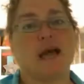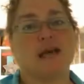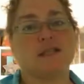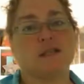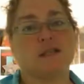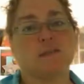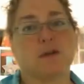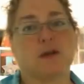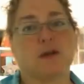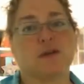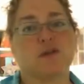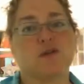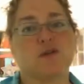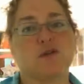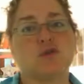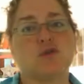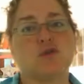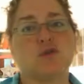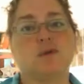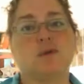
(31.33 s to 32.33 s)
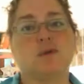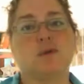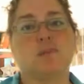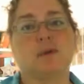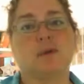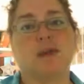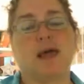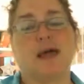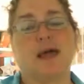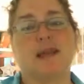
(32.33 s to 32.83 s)
aspects to the
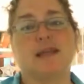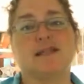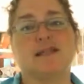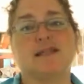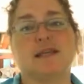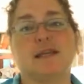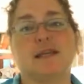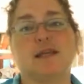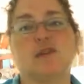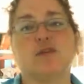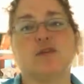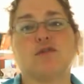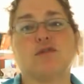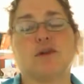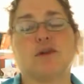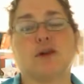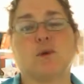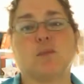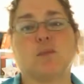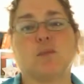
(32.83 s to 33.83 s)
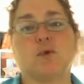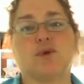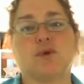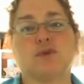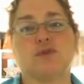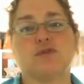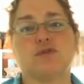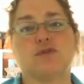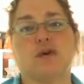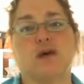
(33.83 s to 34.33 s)
planets in the Grand
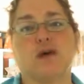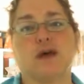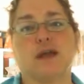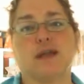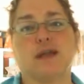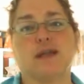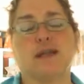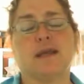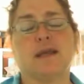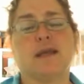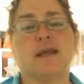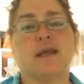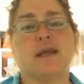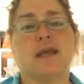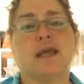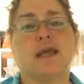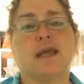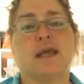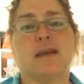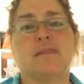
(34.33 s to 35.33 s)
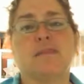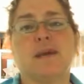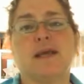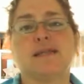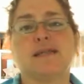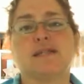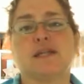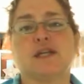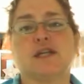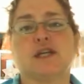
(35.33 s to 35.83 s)
Water Trine. It
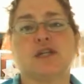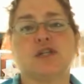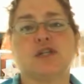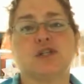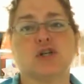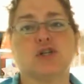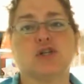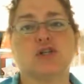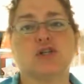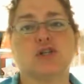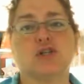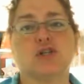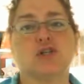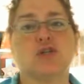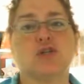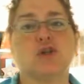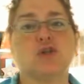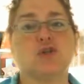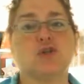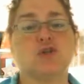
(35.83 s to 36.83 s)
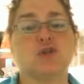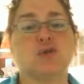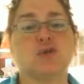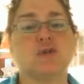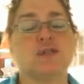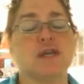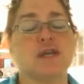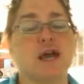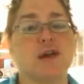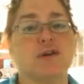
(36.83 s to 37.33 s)
makes a conjunction to
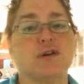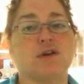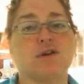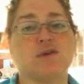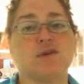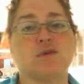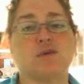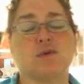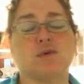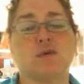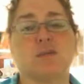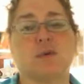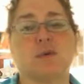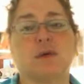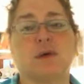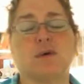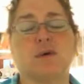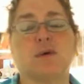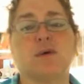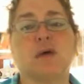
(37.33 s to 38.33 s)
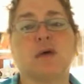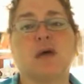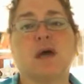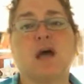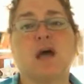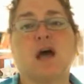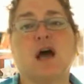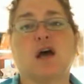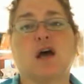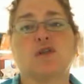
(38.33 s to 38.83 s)
Saturn in Scorpio,
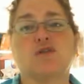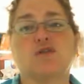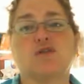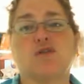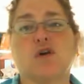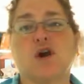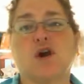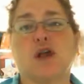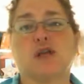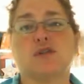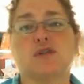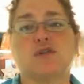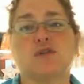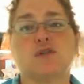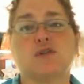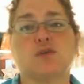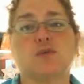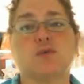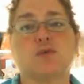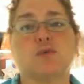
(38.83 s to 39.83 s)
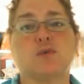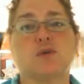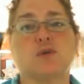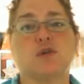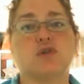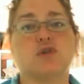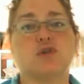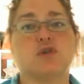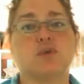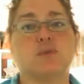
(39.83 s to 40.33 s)
a trine to
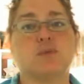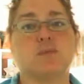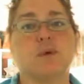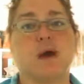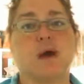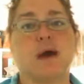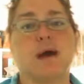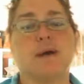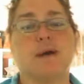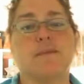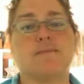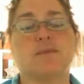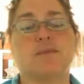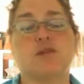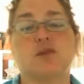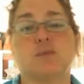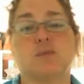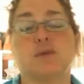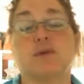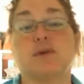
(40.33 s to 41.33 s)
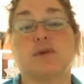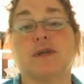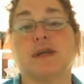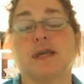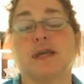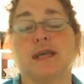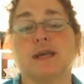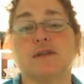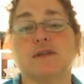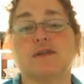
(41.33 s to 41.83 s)
Jupiter in
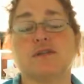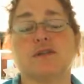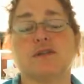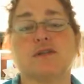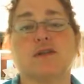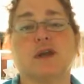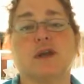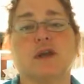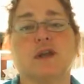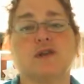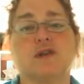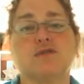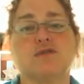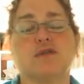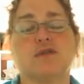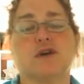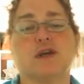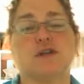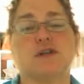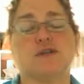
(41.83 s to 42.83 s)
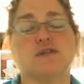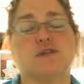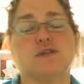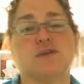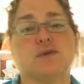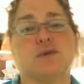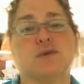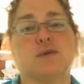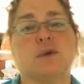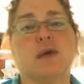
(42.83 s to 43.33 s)
Cancer, and a trine
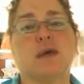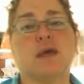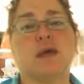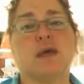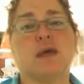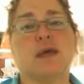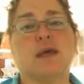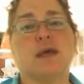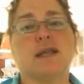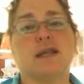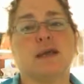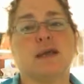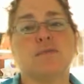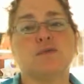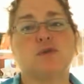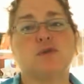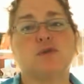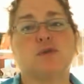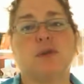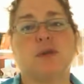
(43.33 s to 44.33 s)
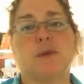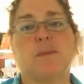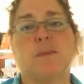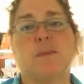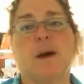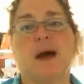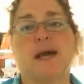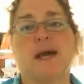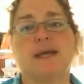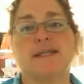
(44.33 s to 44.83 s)
to Neptune in
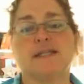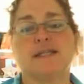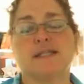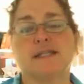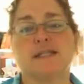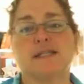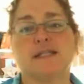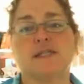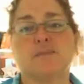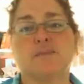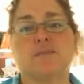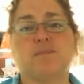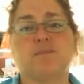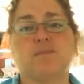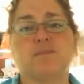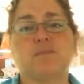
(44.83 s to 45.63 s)
Pisces.